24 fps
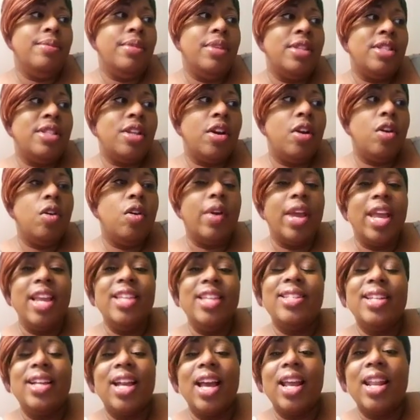So
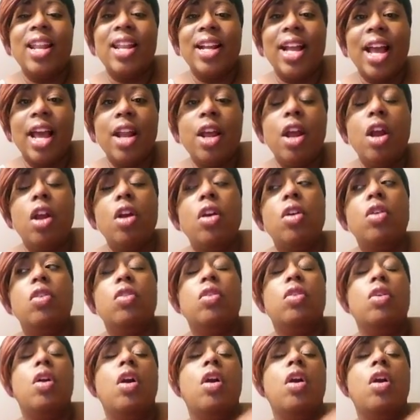Issa kind of got her